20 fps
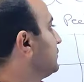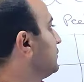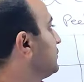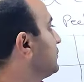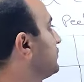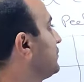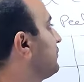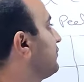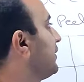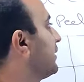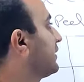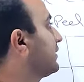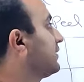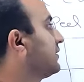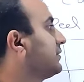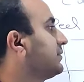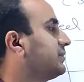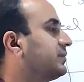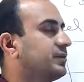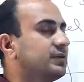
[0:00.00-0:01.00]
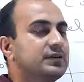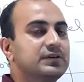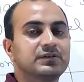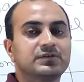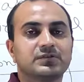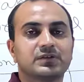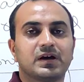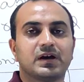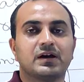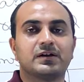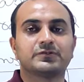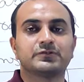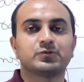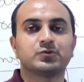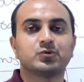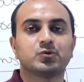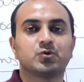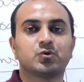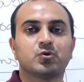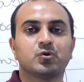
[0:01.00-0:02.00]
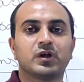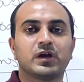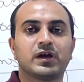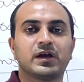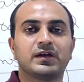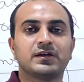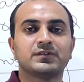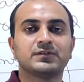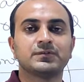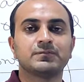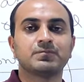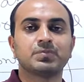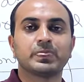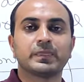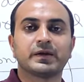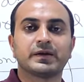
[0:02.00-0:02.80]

this defect is also known as